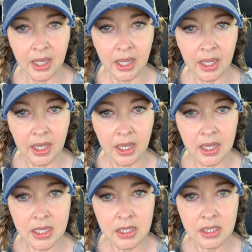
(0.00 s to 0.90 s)

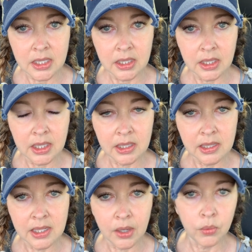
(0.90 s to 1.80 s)
and he
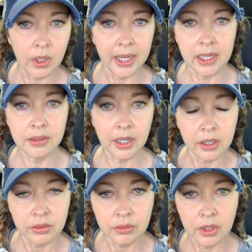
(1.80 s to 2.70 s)
said, 'Well, hey
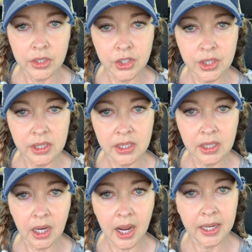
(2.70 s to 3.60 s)
there.' And she
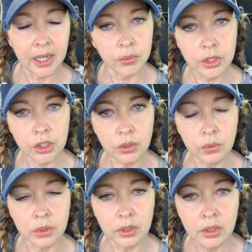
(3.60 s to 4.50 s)
said, 'Hi, how are
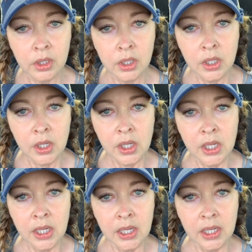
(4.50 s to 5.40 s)
you?' And
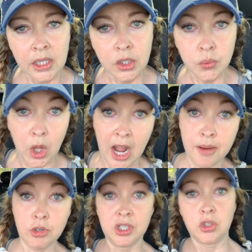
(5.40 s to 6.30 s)
he goes, 'Well,
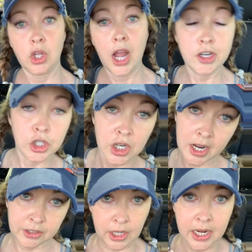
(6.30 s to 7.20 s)
I'm just glad you're
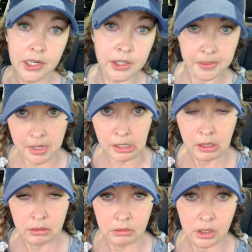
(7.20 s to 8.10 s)
not tasing me.'
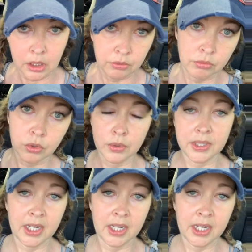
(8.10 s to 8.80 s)
And he threw his